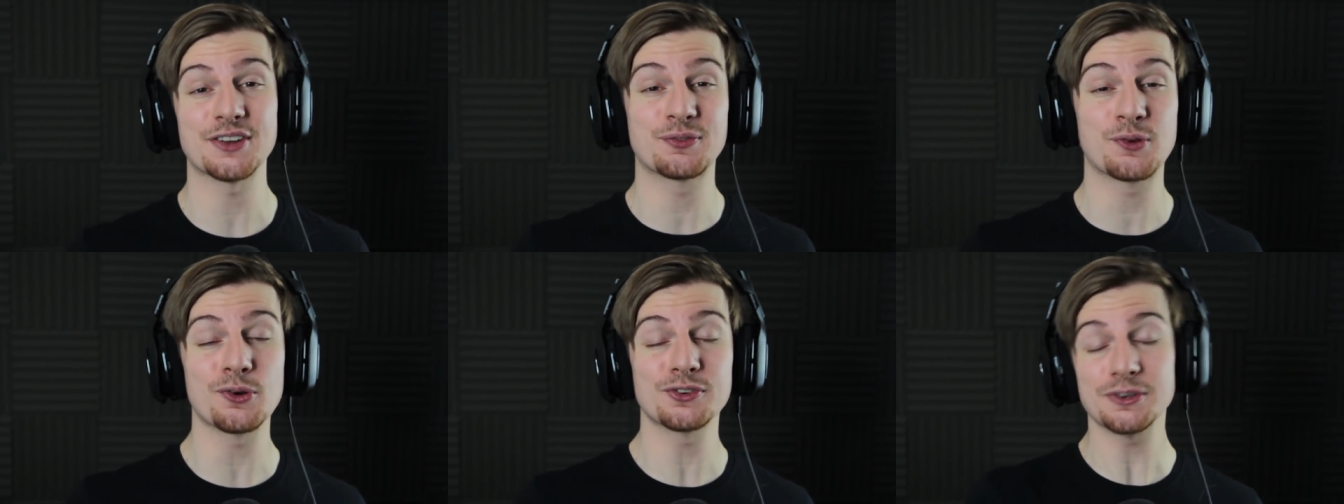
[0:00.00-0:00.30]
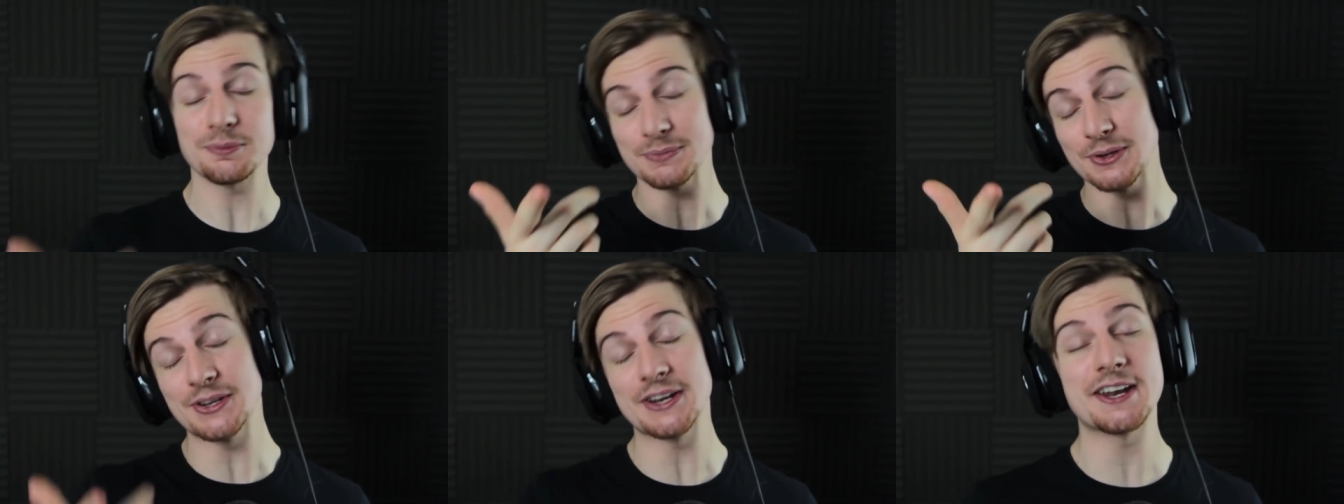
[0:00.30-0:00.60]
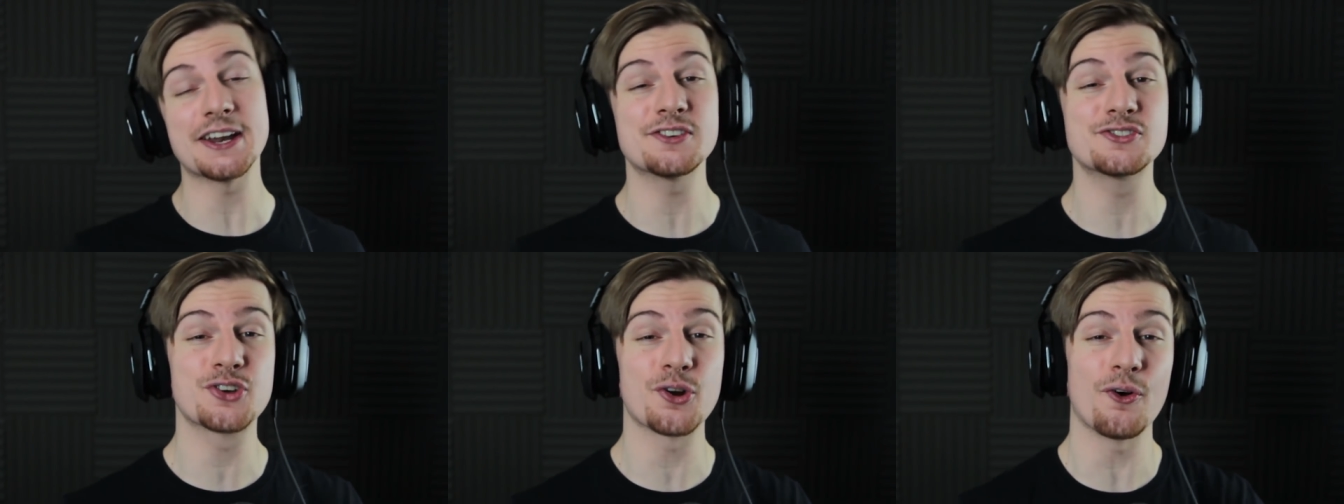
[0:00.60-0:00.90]
I, of course, hope you
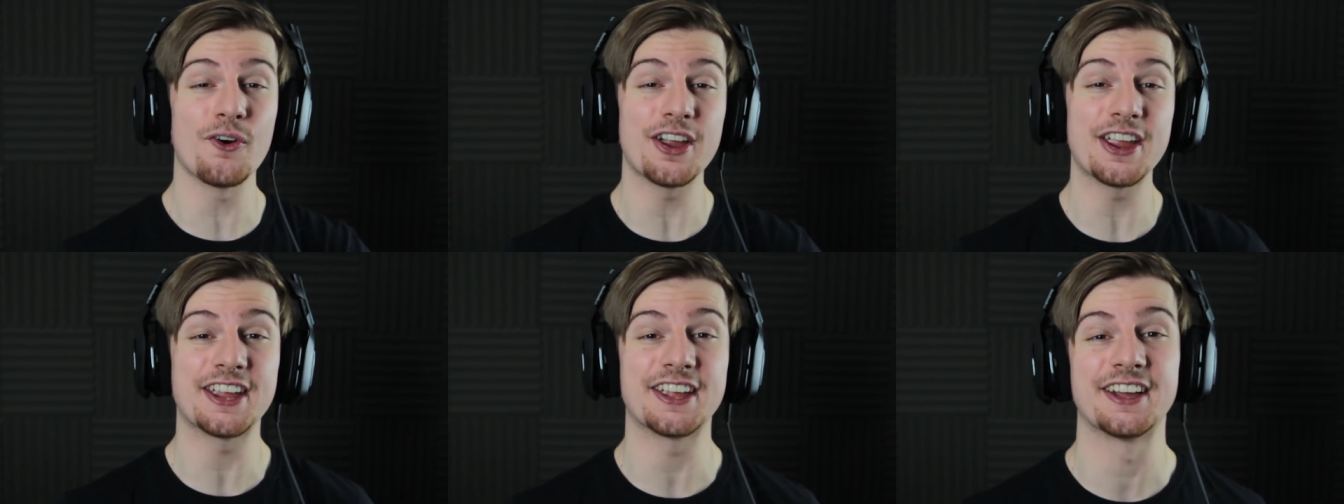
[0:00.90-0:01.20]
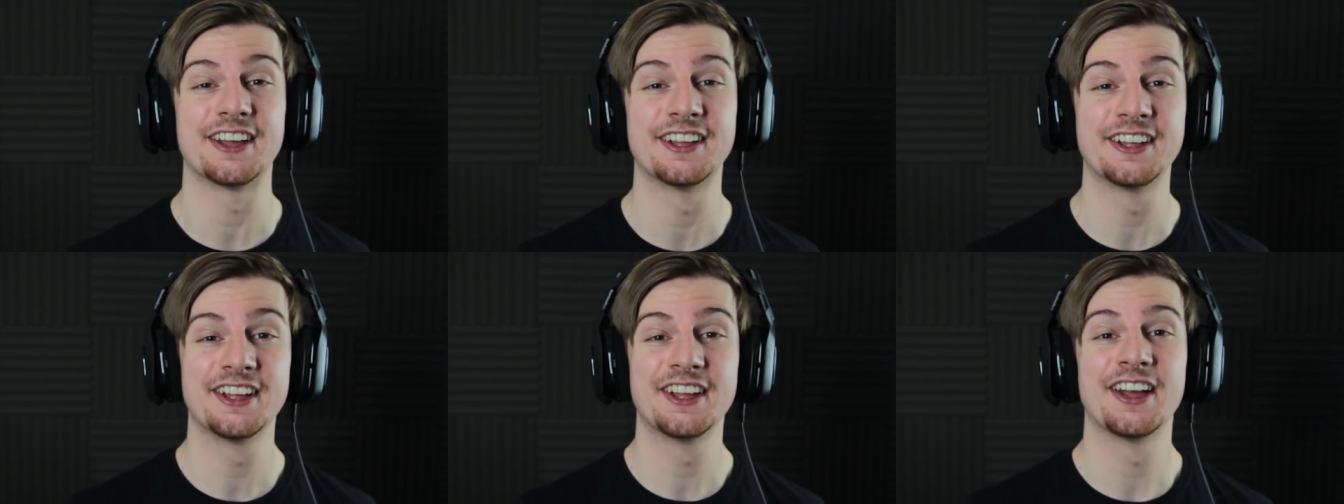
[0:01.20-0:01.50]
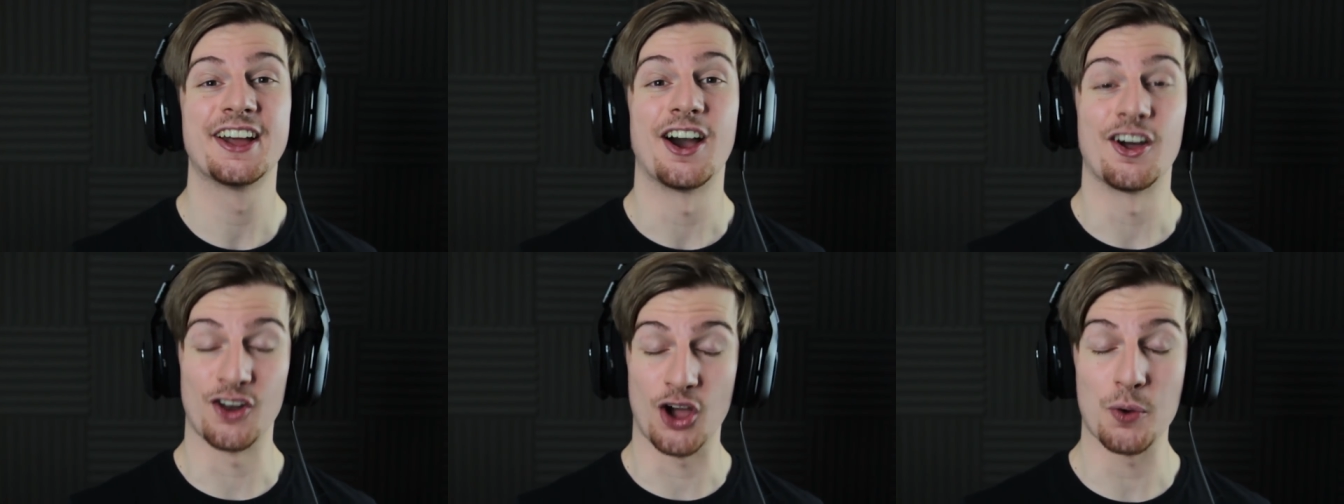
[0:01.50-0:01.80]
did enjoy.
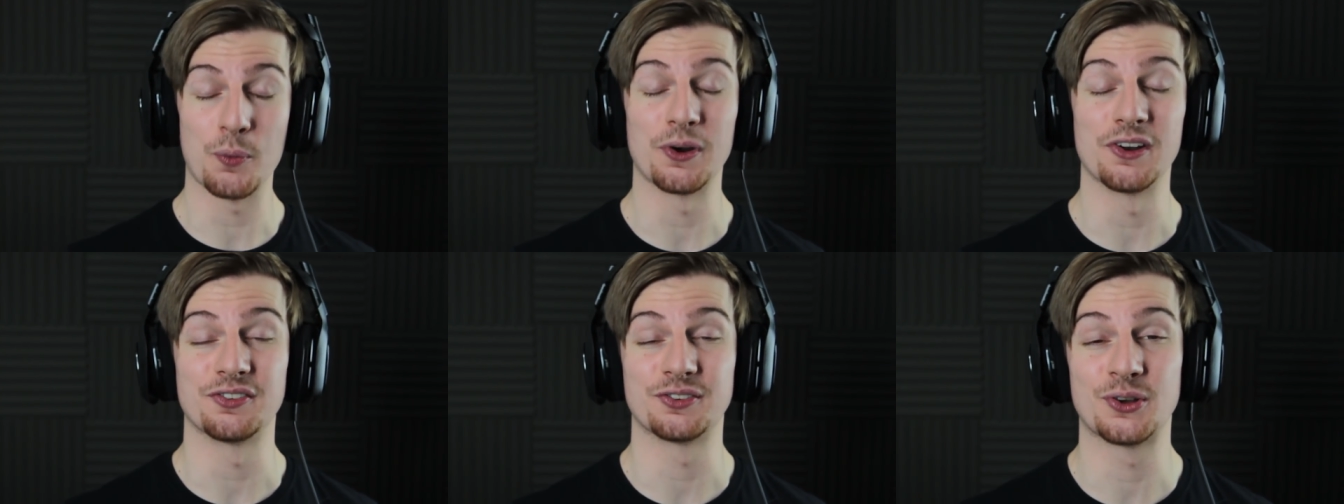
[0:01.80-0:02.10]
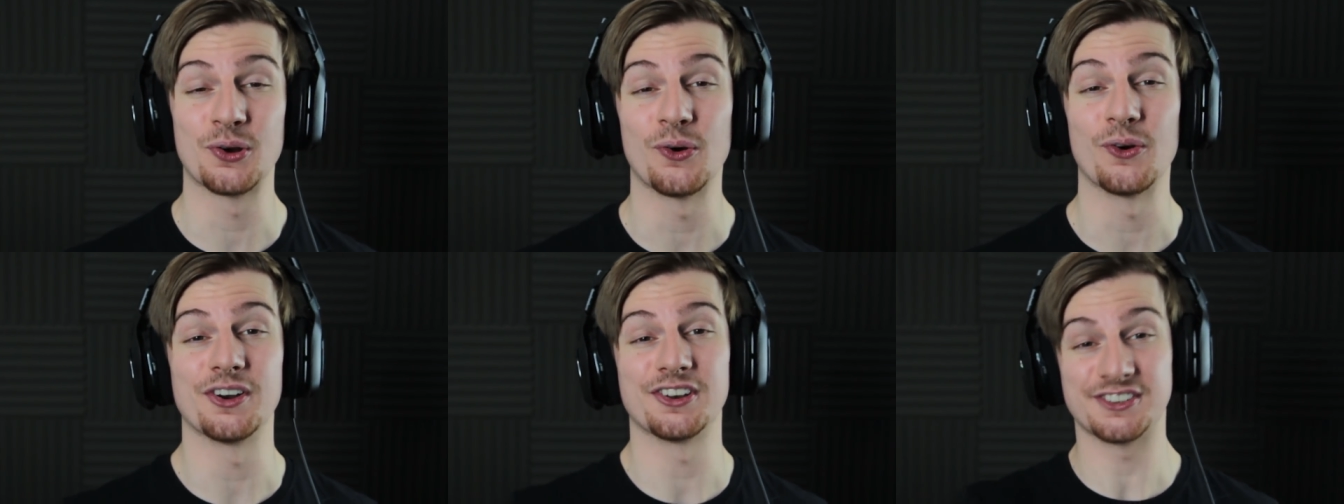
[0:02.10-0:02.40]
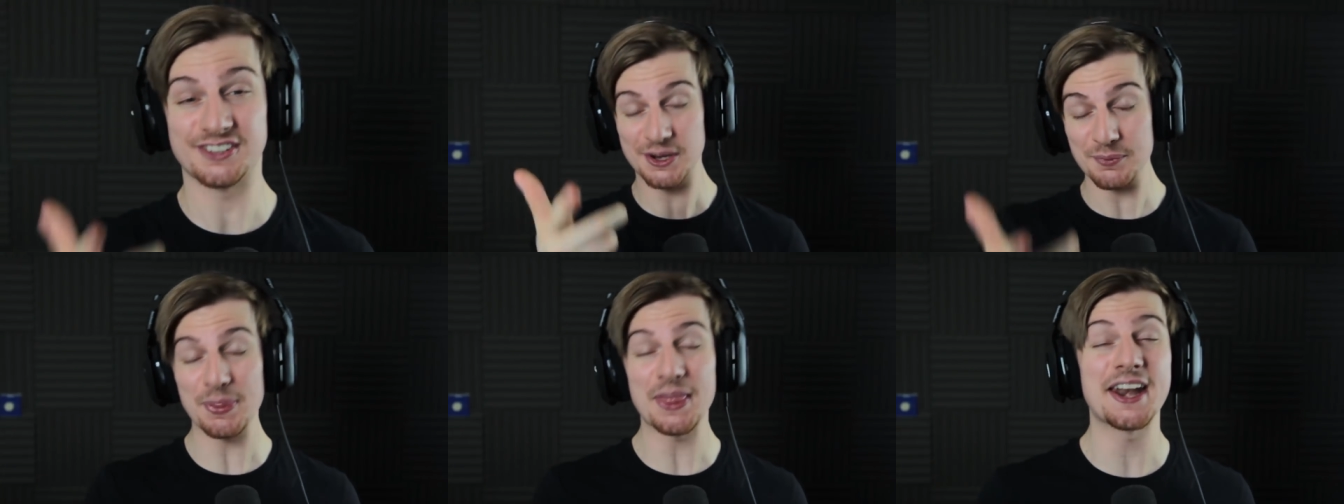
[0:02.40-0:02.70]
And I will, of course,
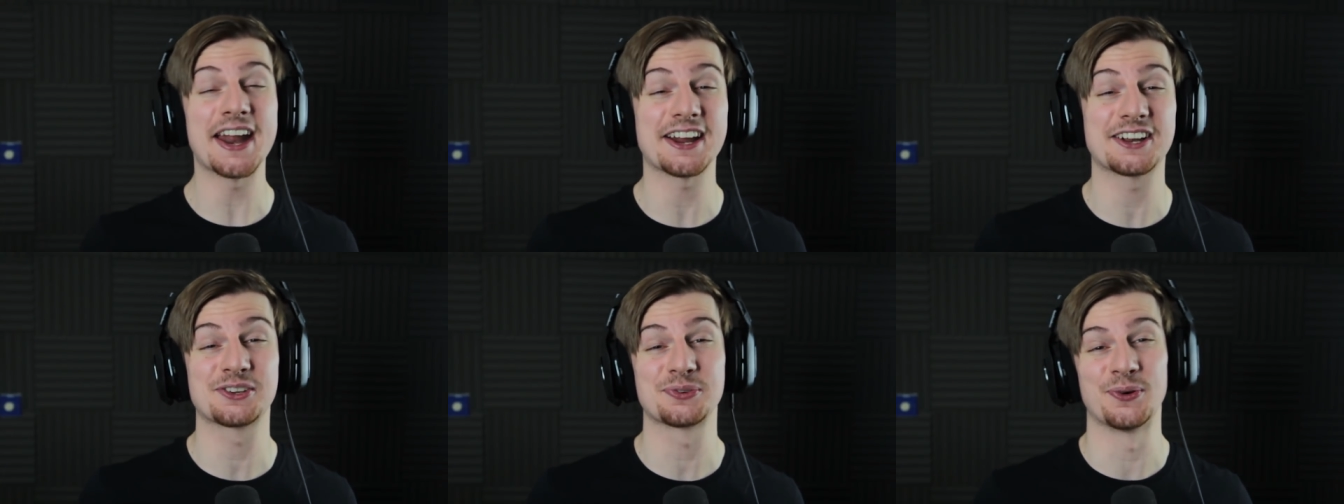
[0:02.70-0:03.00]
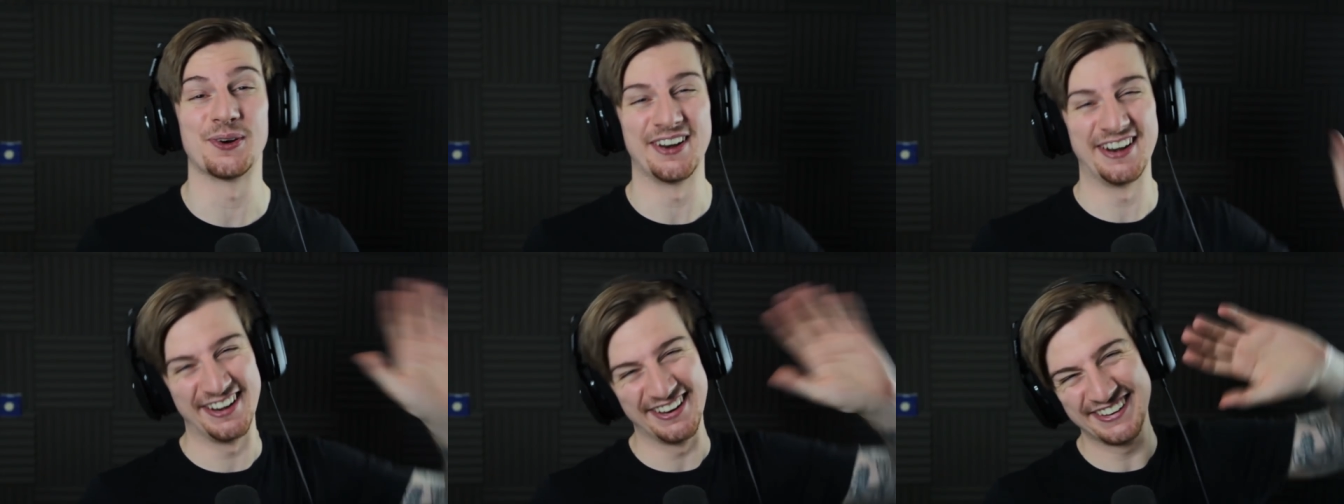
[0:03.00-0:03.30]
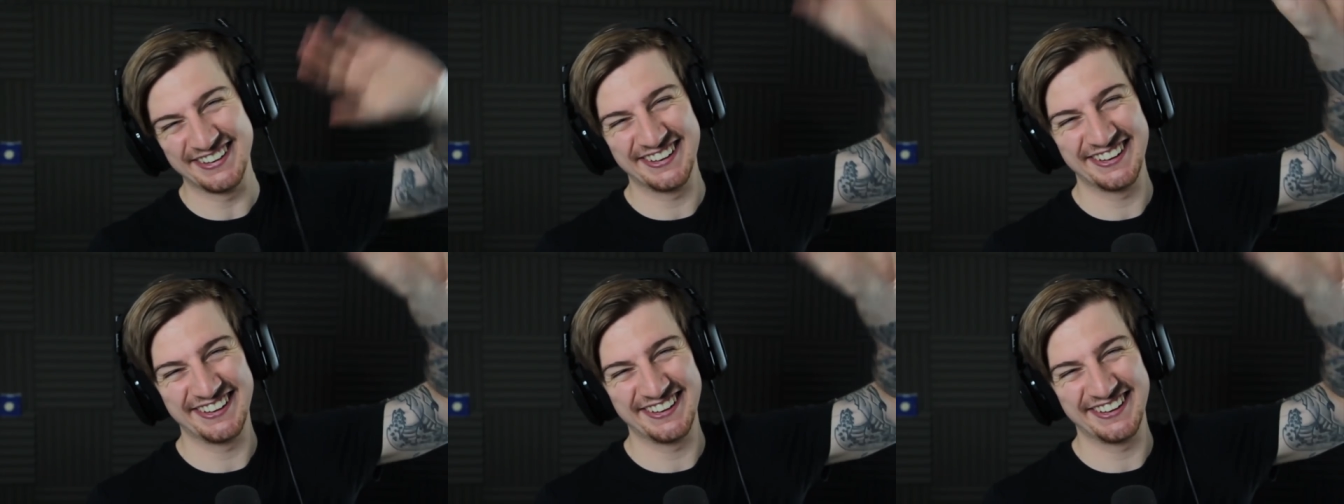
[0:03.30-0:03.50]
see you on the next one.